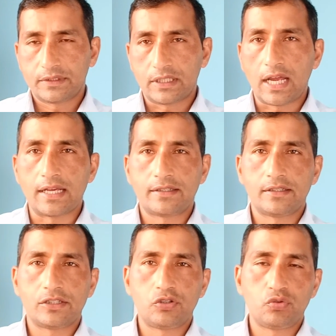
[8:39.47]
Class
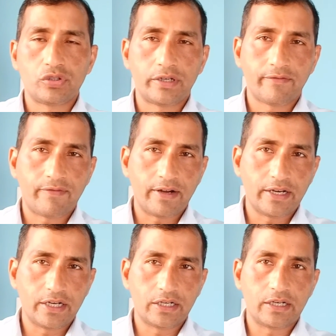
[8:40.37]
is a user defined
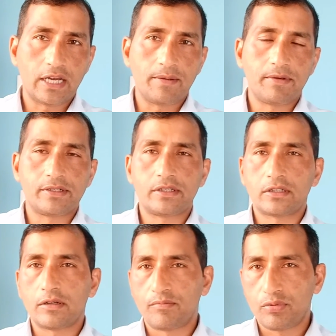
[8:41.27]
data type, it's a
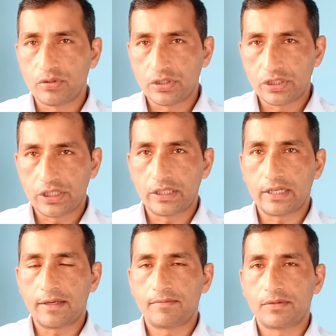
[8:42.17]
composite data
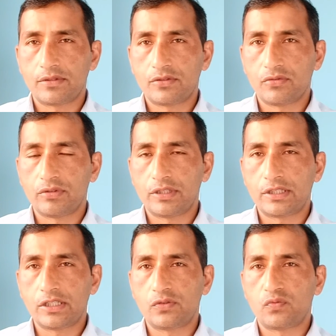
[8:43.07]
type. So
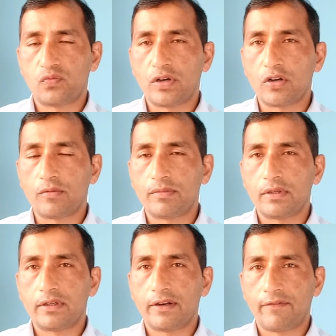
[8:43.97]
this is one of
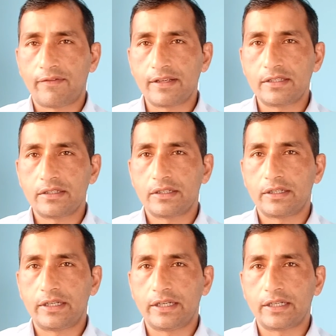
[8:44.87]
the reference
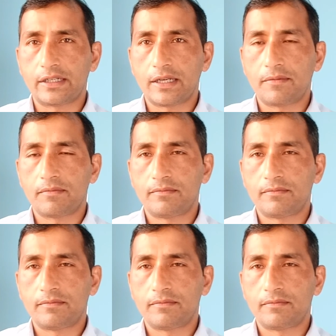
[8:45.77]
data type.